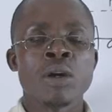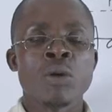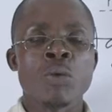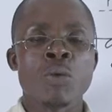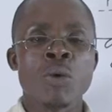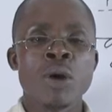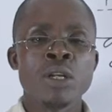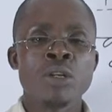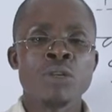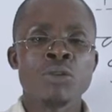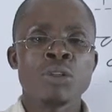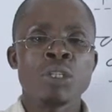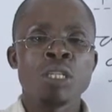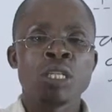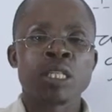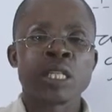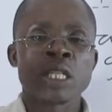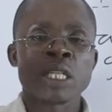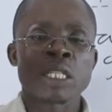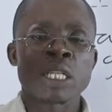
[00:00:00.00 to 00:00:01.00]
when you
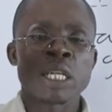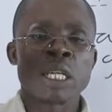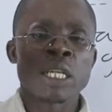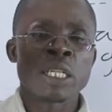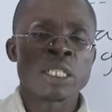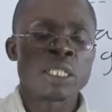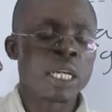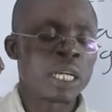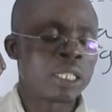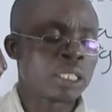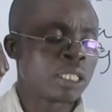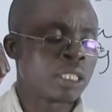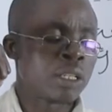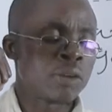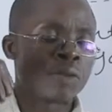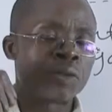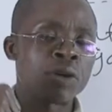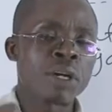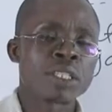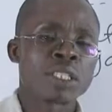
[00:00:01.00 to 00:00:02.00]
did it, just the
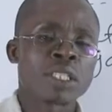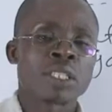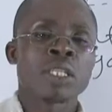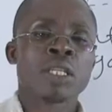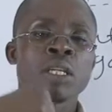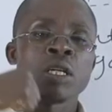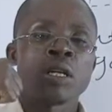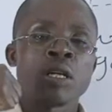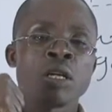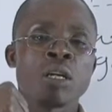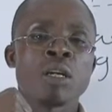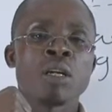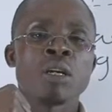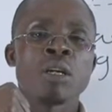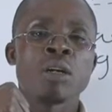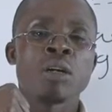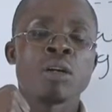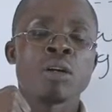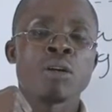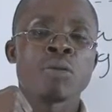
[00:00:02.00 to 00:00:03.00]
first
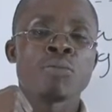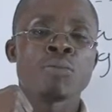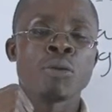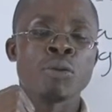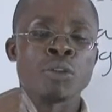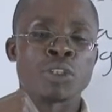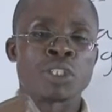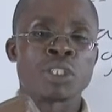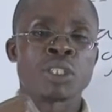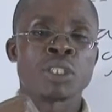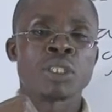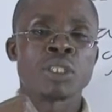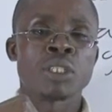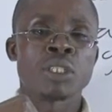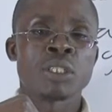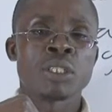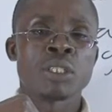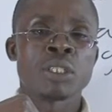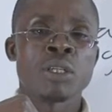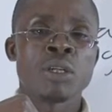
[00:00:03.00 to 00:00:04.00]
push,
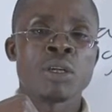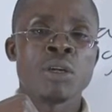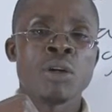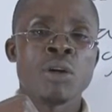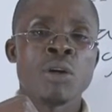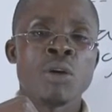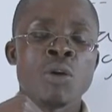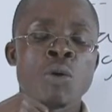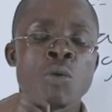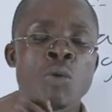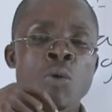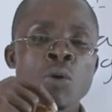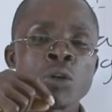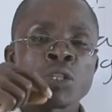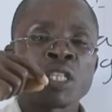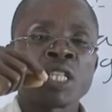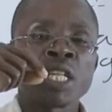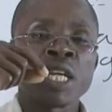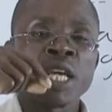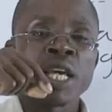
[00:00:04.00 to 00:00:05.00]

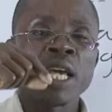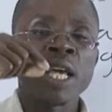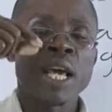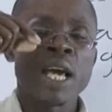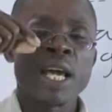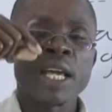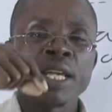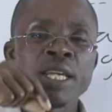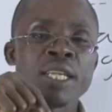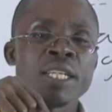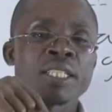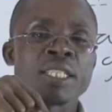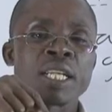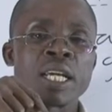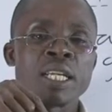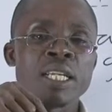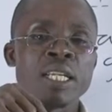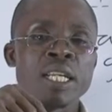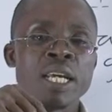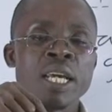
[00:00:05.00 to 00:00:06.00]
was the air
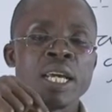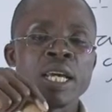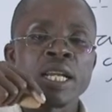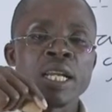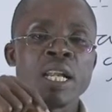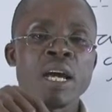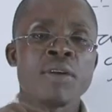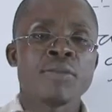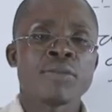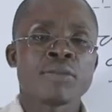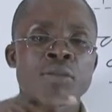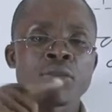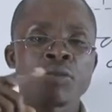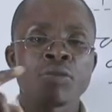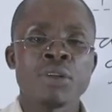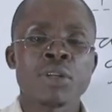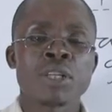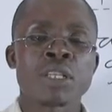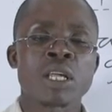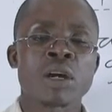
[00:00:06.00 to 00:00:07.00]
inside enough to
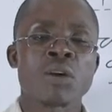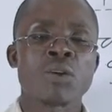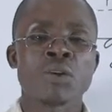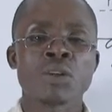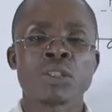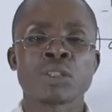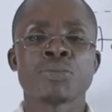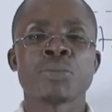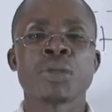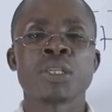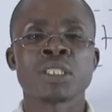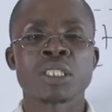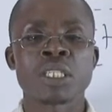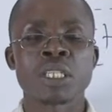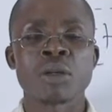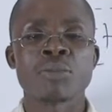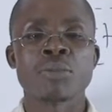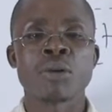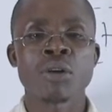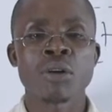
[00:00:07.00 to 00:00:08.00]
fill the whole space in
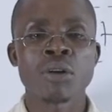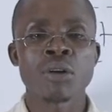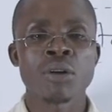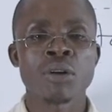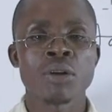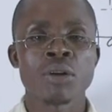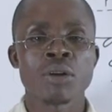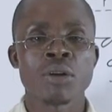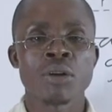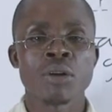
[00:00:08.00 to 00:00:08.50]
the ball?